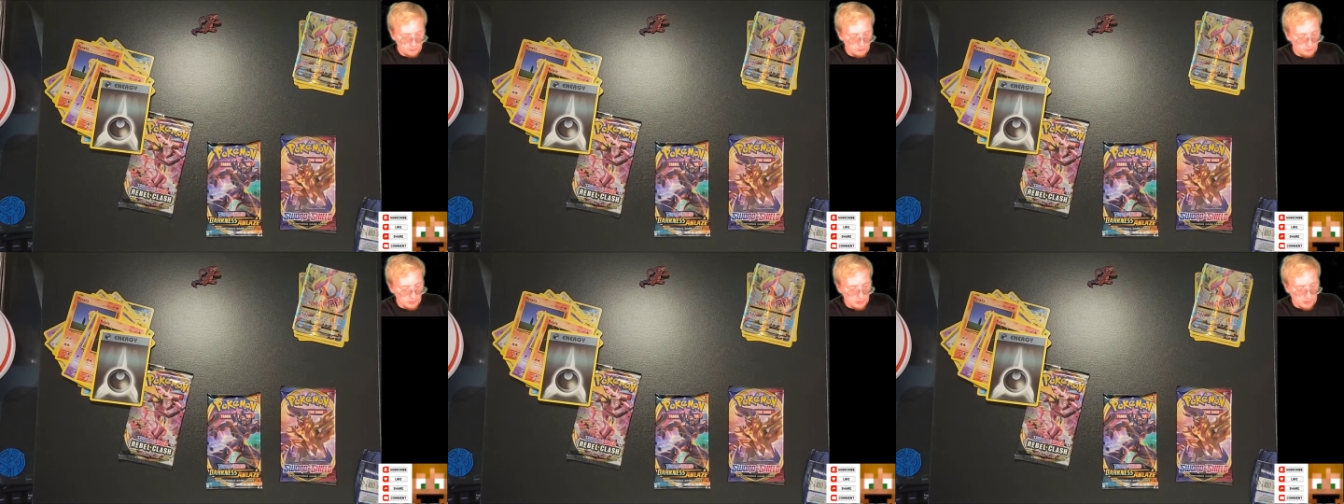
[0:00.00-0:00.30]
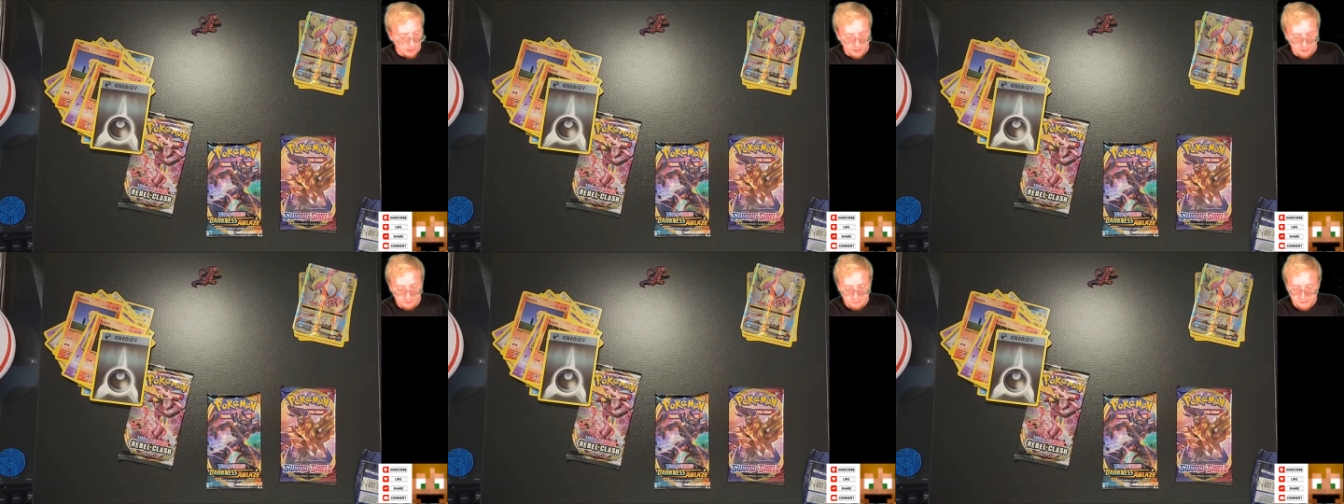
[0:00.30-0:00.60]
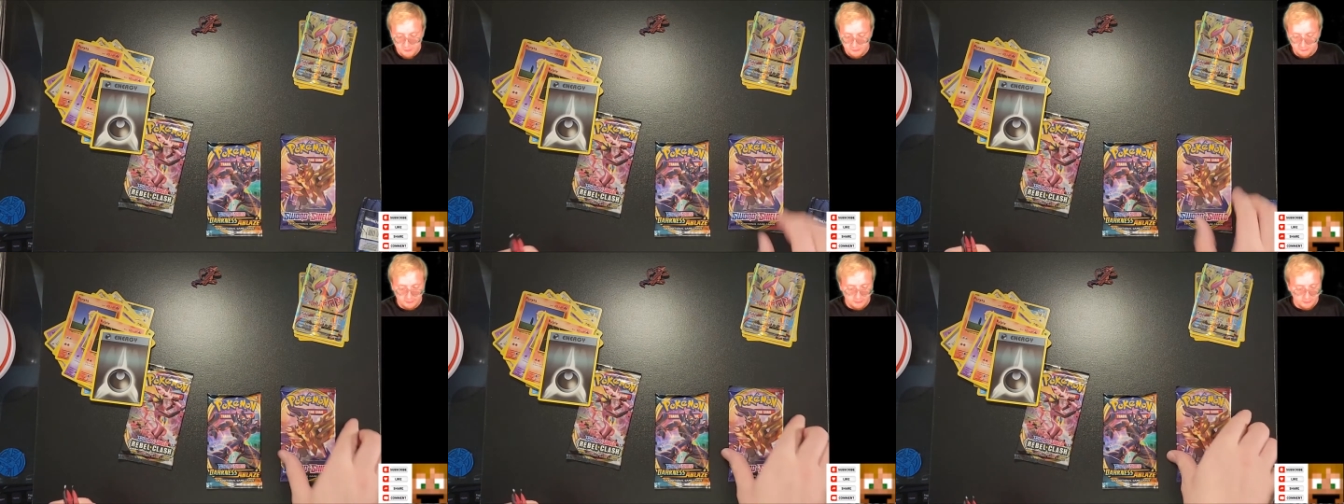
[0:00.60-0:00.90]
I'm
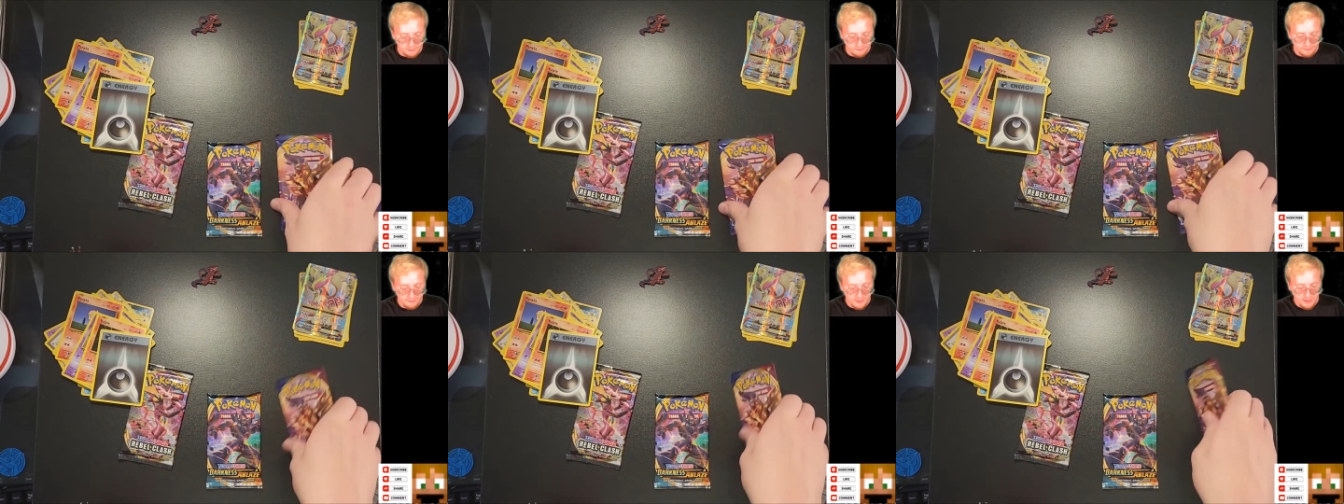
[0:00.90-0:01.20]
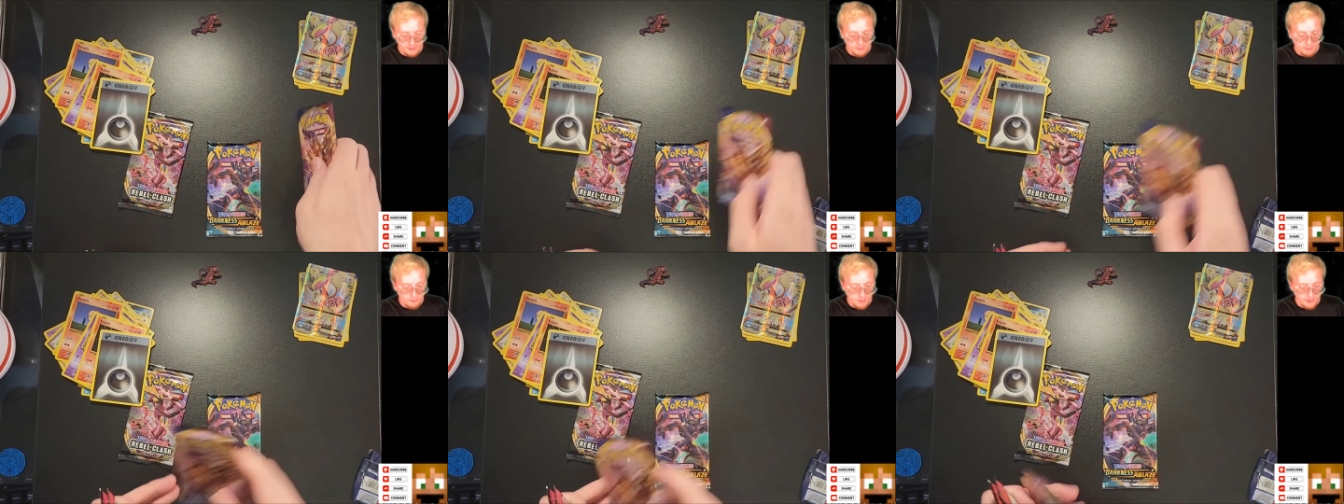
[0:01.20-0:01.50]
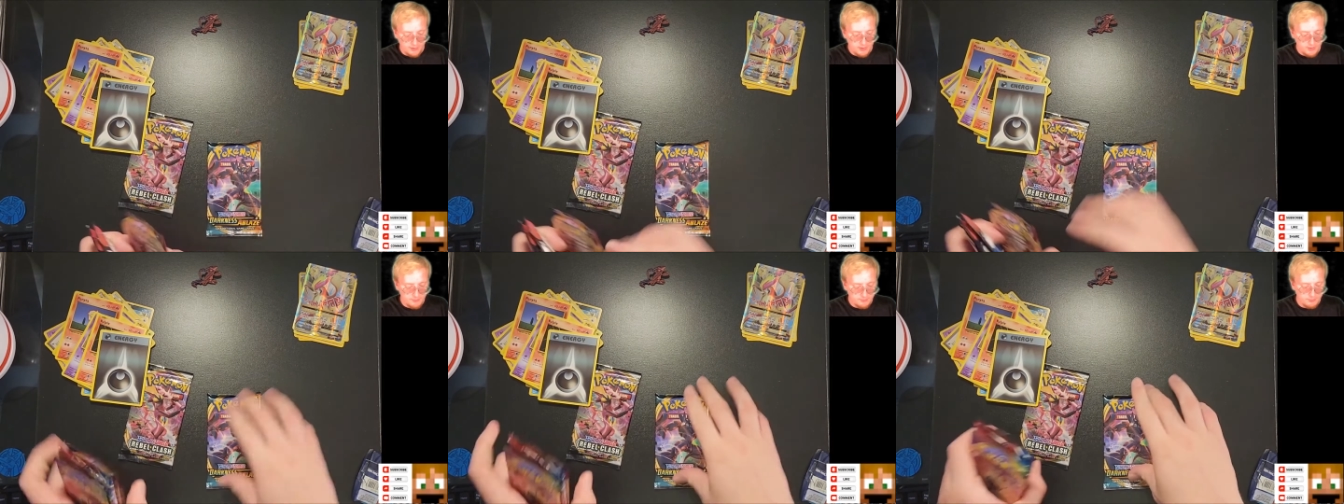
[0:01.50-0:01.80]
just going to stack them
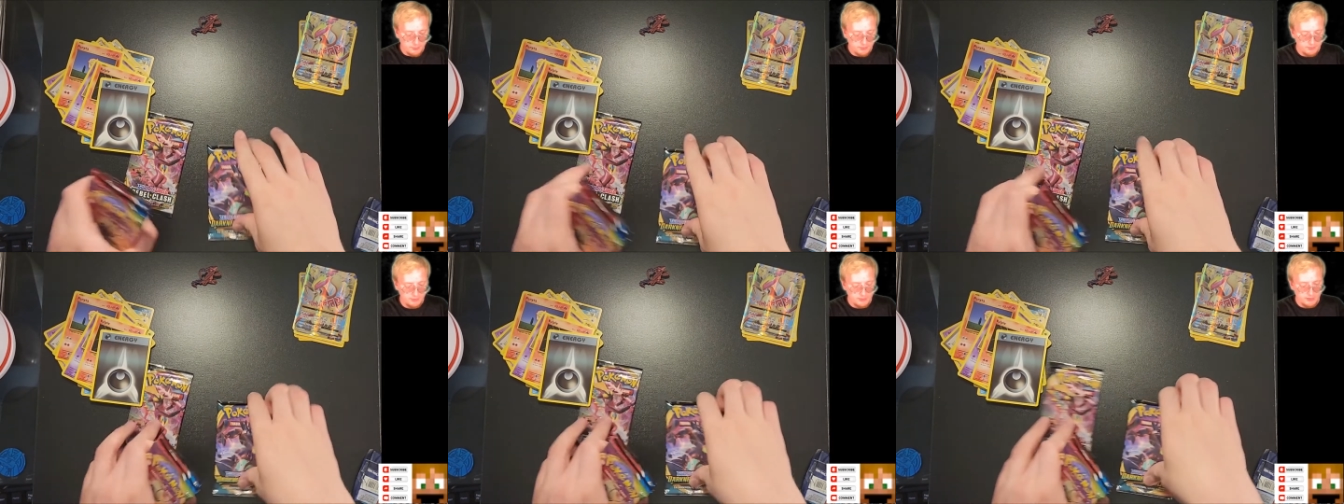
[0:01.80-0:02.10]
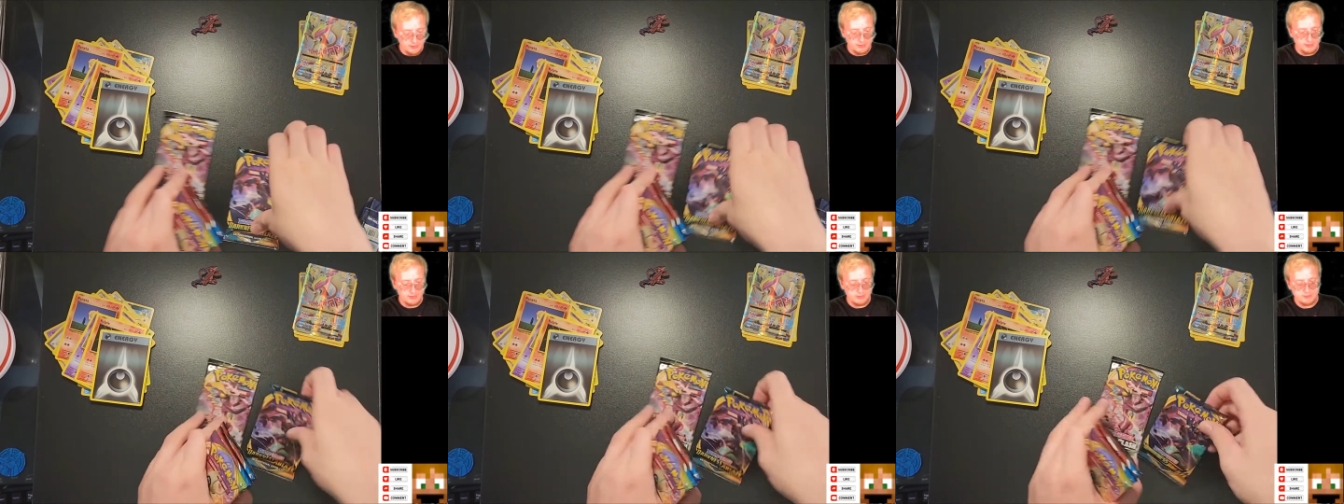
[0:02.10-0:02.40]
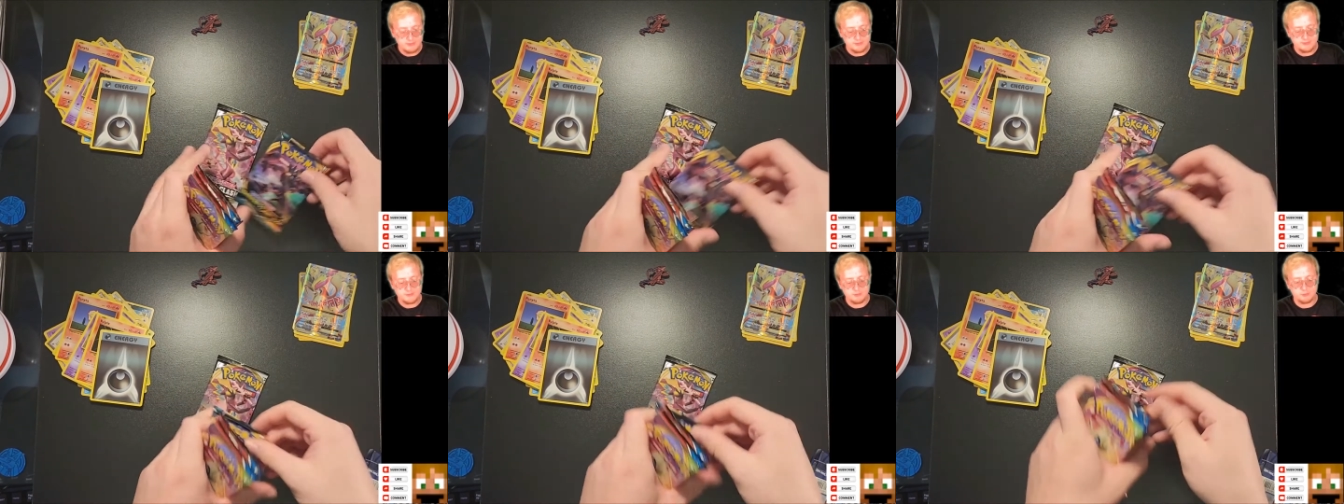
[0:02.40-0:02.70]
right up
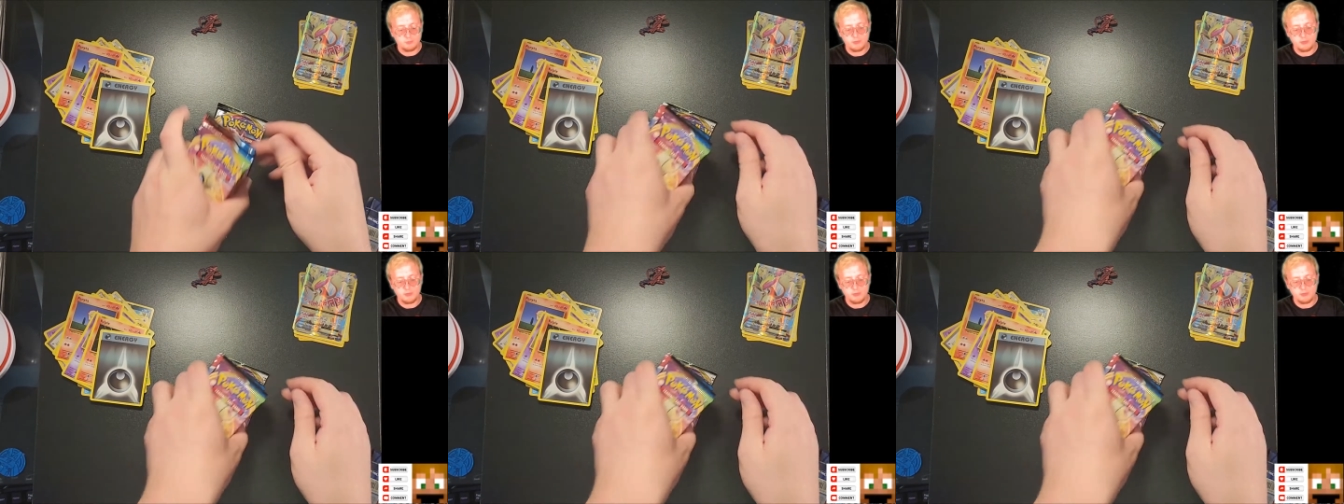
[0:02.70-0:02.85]
and